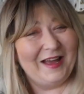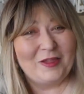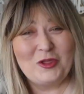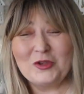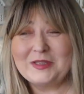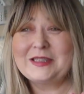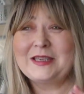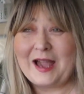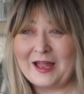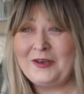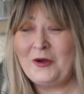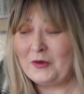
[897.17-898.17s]
I just
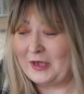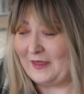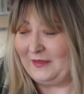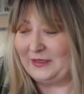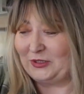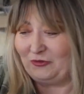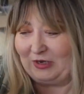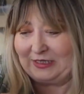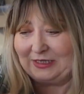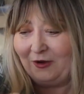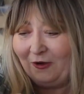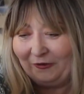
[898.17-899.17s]
cannot get this
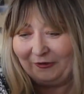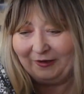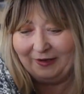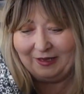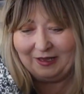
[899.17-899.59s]
dress on.